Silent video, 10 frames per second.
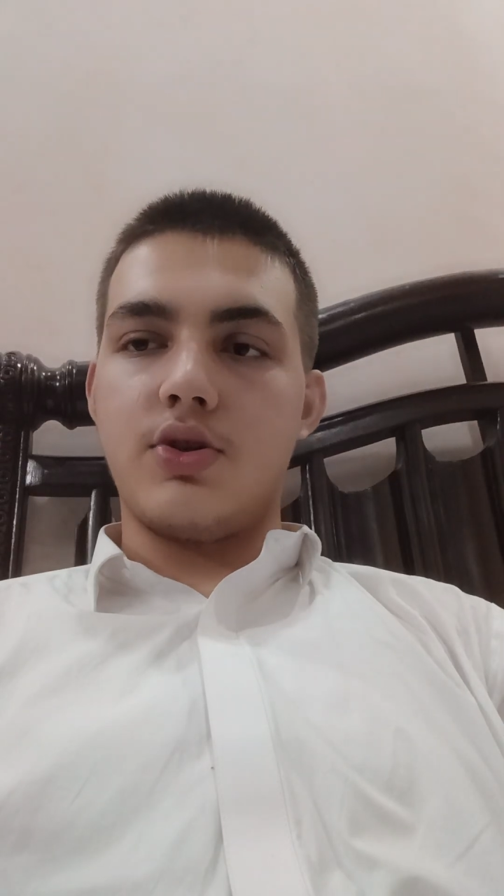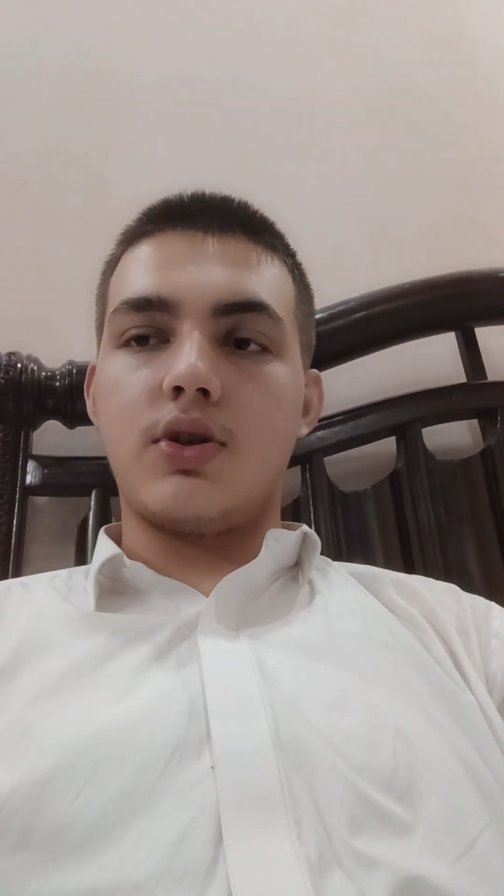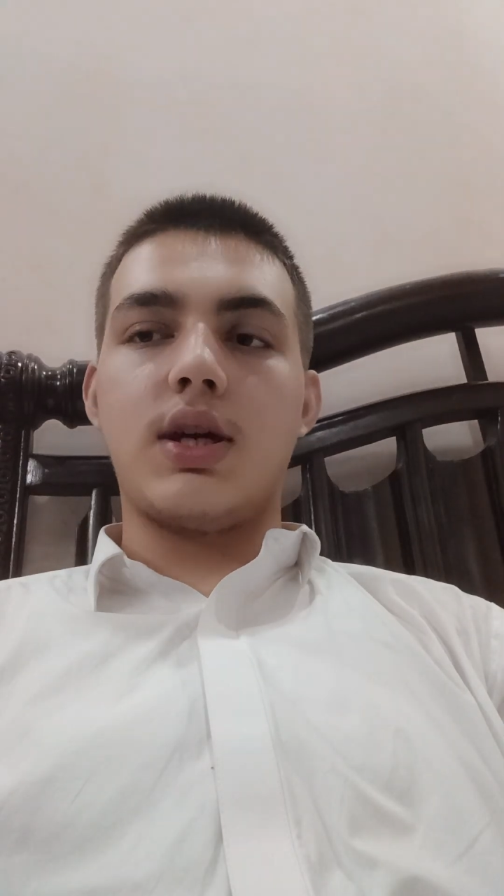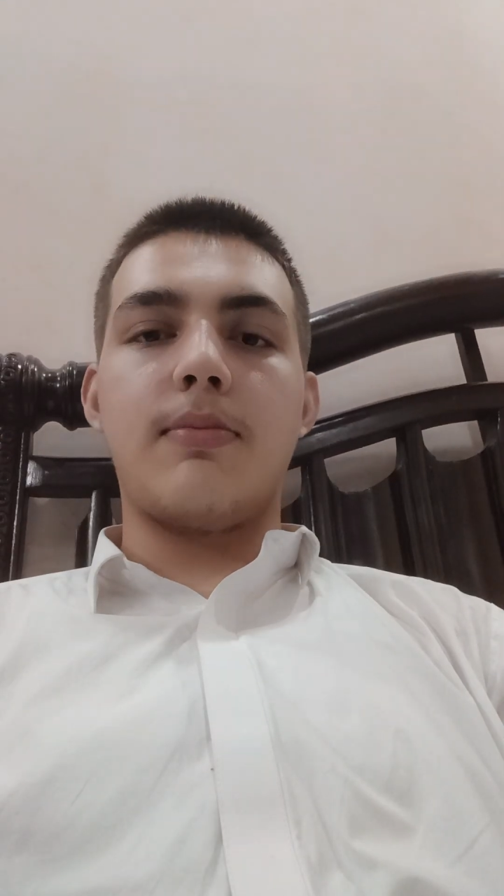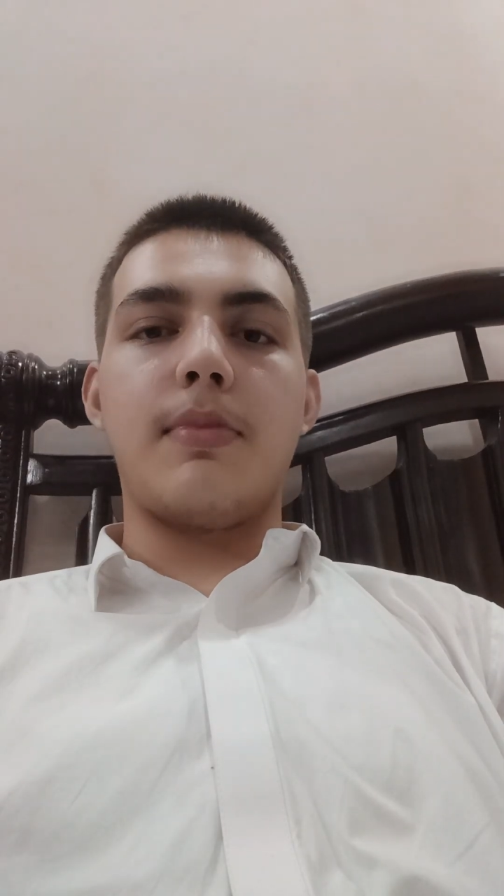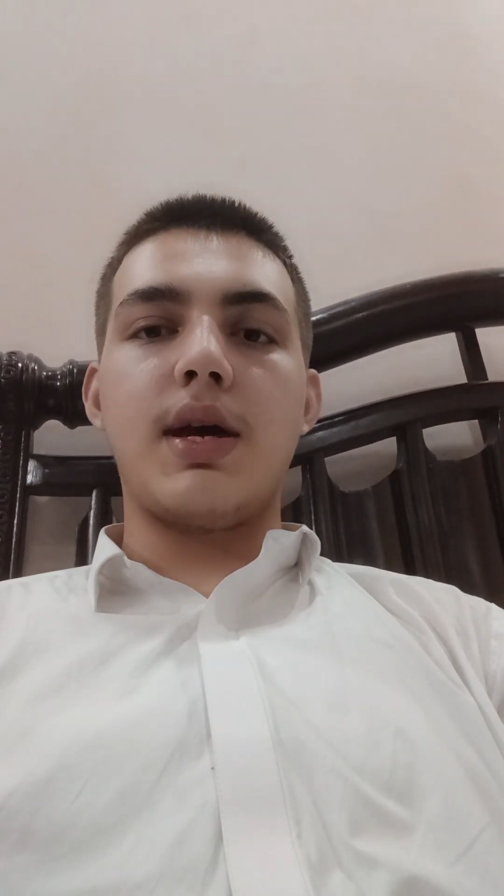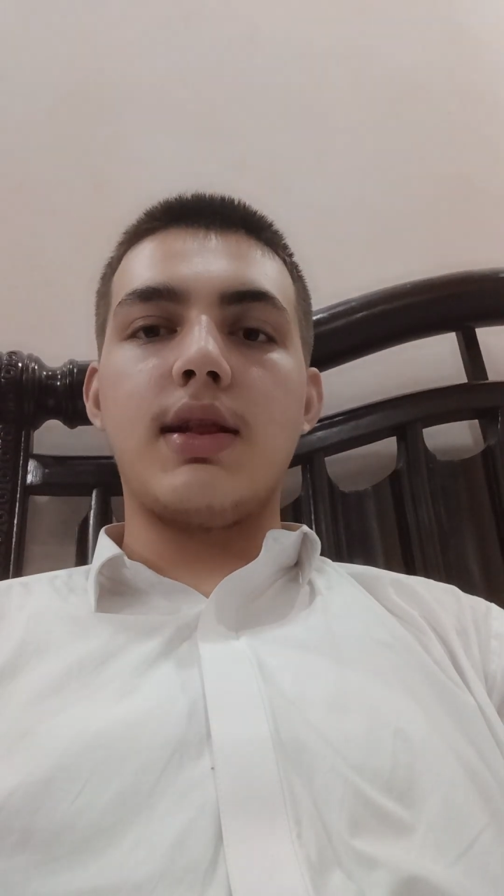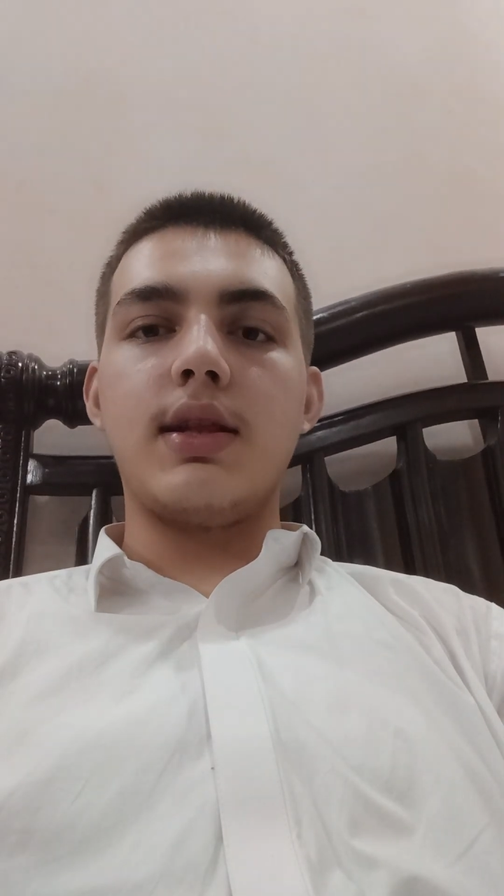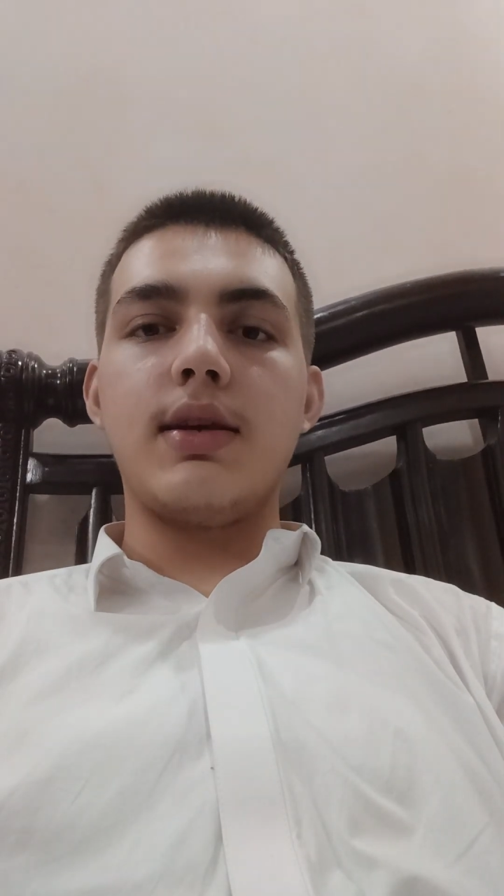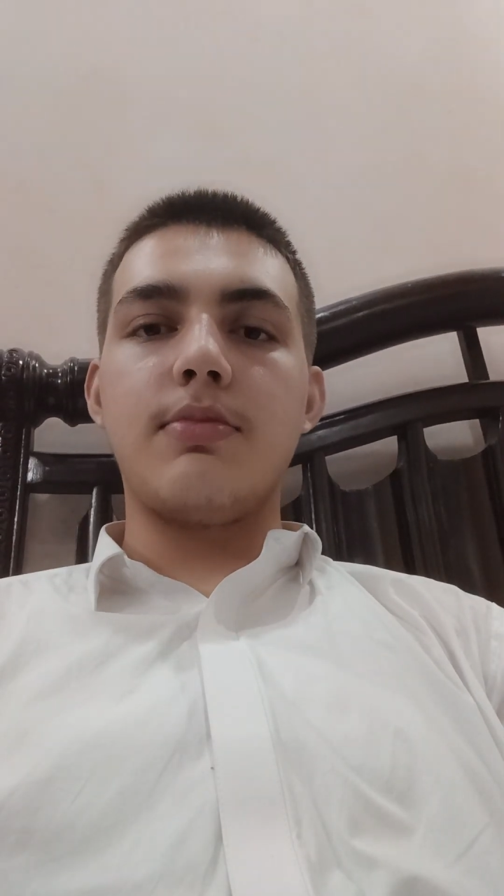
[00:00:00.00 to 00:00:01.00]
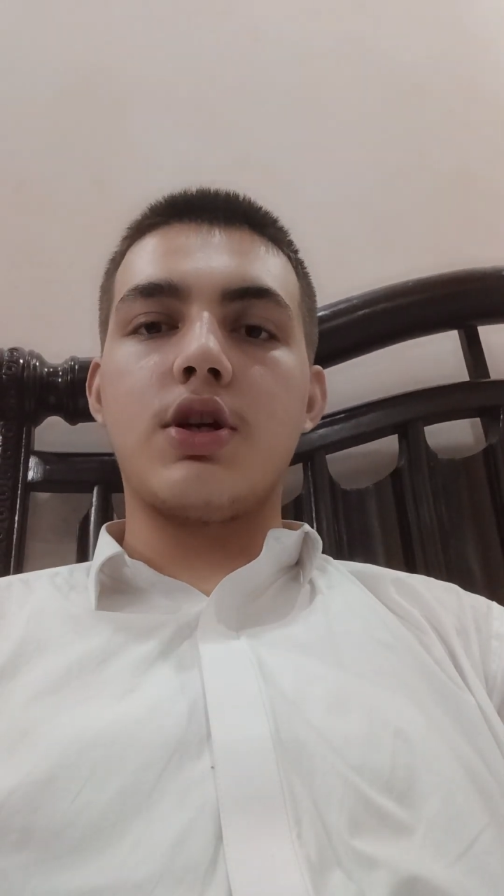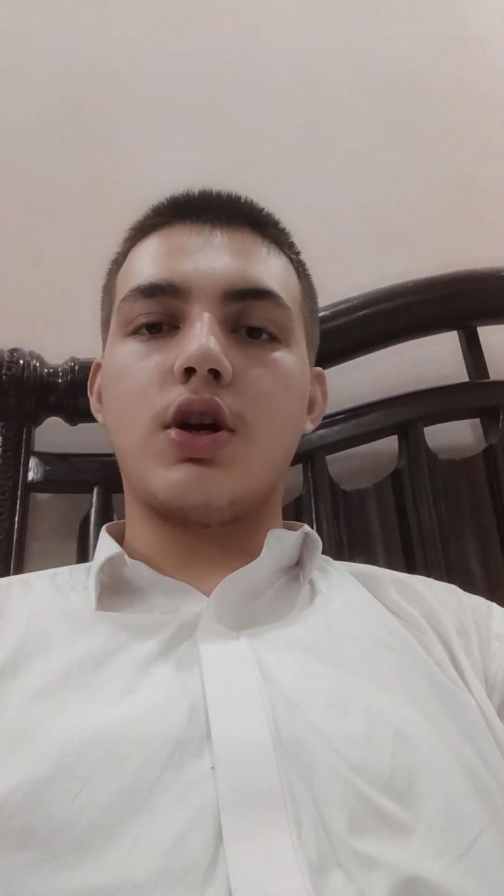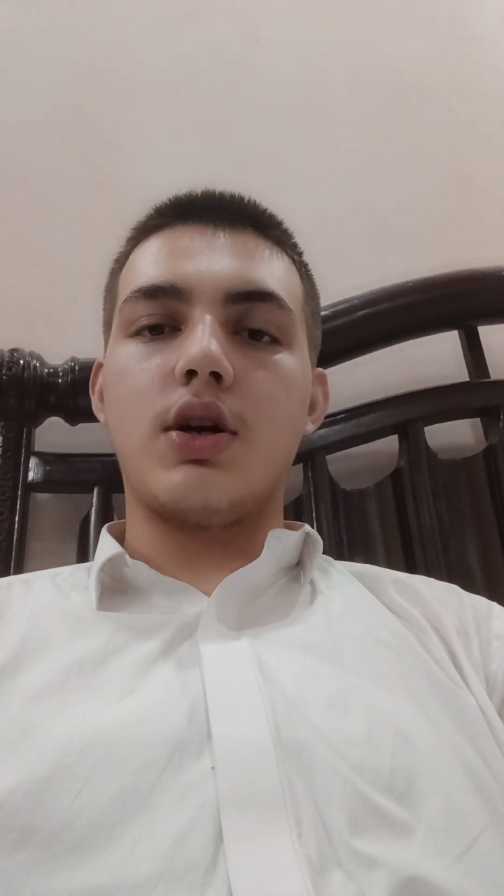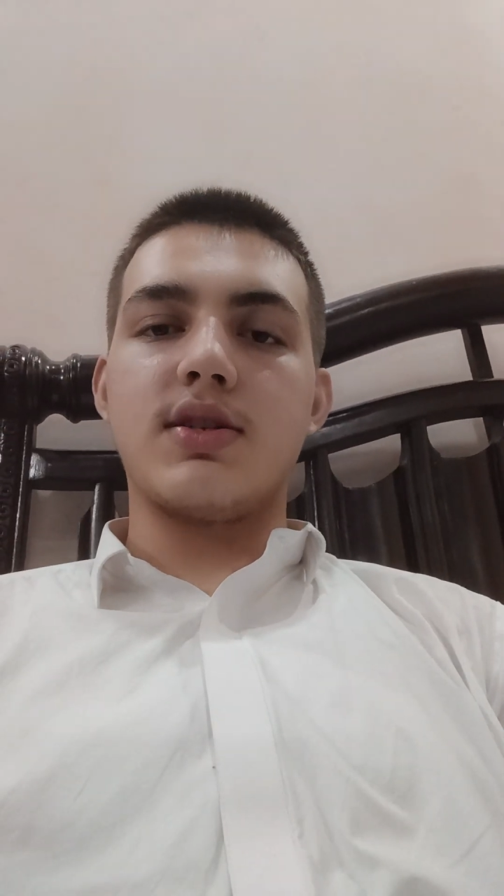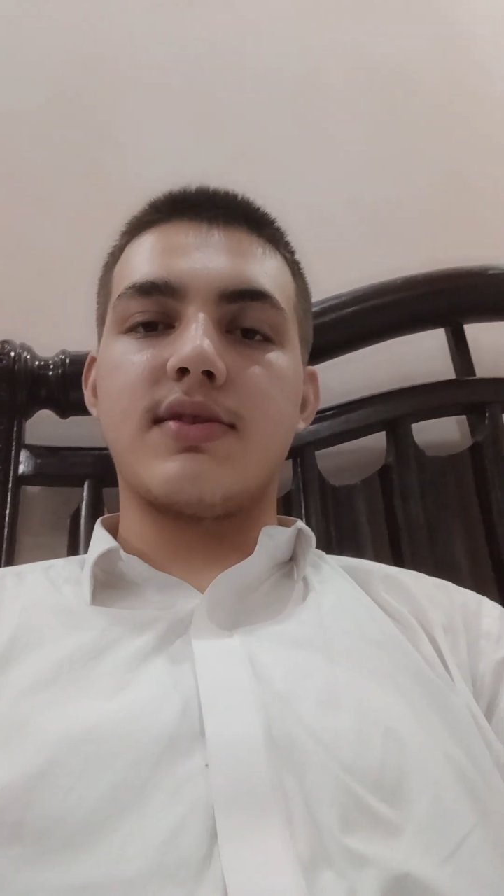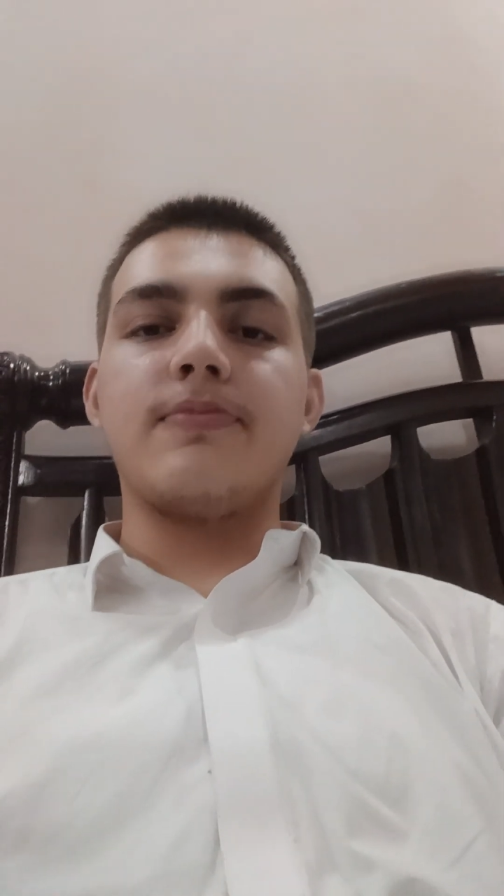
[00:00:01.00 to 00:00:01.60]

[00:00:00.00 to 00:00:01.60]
okay, mainly because